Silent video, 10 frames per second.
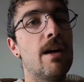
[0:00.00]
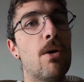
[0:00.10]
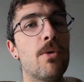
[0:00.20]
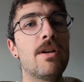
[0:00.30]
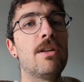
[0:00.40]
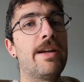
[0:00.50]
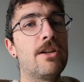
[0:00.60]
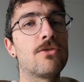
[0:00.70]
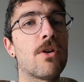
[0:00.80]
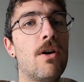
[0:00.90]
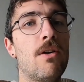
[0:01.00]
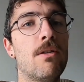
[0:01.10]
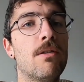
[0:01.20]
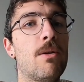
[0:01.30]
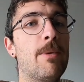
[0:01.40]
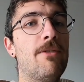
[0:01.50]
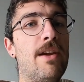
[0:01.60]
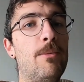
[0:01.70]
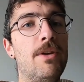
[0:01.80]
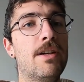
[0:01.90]
I wanted to like draw on my
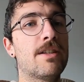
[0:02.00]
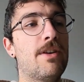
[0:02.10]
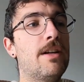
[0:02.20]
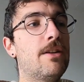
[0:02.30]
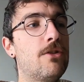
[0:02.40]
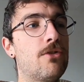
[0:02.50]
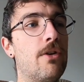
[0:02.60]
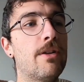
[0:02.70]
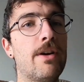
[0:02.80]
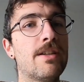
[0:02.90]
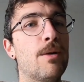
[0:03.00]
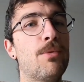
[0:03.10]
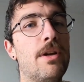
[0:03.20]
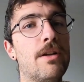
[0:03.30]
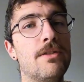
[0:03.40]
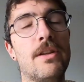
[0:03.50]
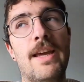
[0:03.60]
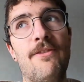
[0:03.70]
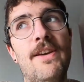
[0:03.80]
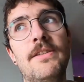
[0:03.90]
family because I've gotten into drawing the last couple of years and
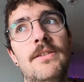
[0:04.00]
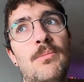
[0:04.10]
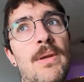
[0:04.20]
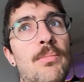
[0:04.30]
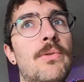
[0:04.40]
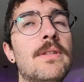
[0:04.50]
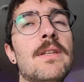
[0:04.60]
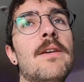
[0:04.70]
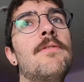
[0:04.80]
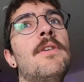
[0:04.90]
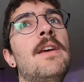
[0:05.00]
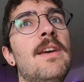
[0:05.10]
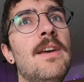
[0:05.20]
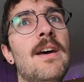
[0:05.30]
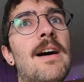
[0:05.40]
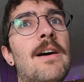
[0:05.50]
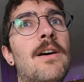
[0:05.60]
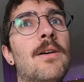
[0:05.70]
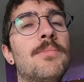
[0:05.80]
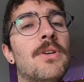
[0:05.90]
like faces and people and stuff.
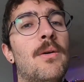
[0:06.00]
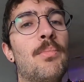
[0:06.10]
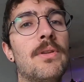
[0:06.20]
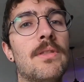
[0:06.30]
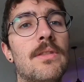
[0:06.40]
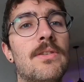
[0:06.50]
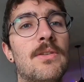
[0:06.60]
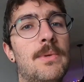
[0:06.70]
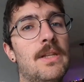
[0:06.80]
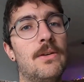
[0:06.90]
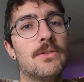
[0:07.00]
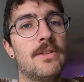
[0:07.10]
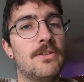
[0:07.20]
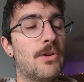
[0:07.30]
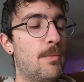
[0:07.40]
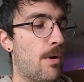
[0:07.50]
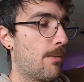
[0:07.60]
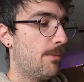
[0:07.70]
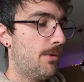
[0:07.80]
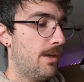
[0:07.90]
So I'll put some of those on the screen
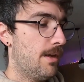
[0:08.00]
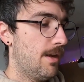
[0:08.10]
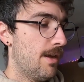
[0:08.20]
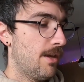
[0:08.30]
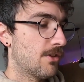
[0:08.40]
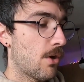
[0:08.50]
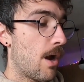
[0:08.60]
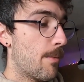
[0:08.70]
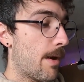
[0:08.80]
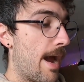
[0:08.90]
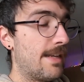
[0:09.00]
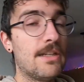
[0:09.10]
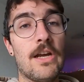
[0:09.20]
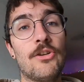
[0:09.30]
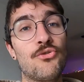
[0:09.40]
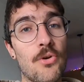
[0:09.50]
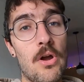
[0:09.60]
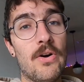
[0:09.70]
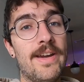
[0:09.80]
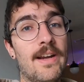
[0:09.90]
probably. So I did a
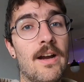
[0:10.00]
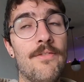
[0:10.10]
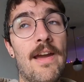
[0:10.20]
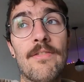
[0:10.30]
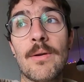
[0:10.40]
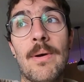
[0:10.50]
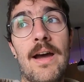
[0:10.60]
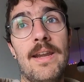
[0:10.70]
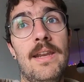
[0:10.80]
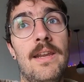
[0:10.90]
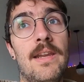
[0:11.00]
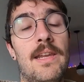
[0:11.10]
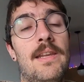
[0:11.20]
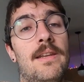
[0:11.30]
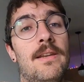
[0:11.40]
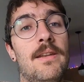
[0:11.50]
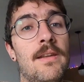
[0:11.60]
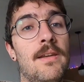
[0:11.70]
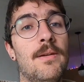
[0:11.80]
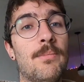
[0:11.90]
drawing of everybody in
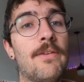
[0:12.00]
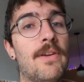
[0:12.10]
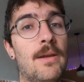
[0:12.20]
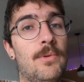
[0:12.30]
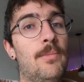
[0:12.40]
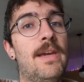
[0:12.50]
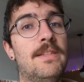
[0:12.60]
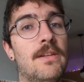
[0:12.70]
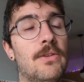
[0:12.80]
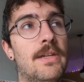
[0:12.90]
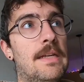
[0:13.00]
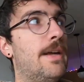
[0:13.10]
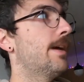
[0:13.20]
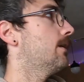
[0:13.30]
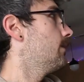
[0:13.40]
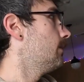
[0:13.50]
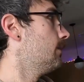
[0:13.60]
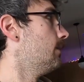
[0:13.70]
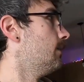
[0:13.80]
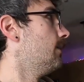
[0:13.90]
my family, basically, like
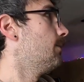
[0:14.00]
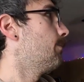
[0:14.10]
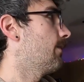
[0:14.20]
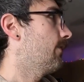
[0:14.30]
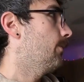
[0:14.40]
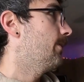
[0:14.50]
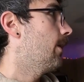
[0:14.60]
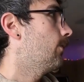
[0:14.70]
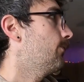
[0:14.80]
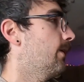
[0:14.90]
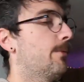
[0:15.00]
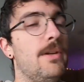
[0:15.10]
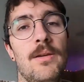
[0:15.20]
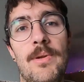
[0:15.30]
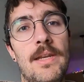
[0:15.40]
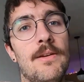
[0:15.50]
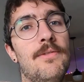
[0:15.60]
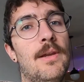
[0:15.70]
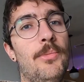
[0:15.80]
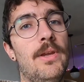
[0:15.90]
my family, Holly's family, immediate
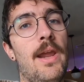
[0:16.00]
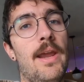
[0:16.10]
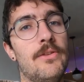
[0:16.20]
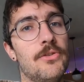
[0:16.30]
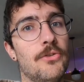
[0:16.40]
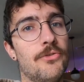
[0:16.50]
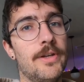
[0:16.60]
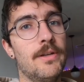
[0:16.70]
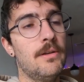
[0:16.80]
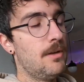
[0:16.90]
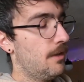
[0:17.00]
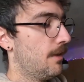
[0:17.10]
family, and children.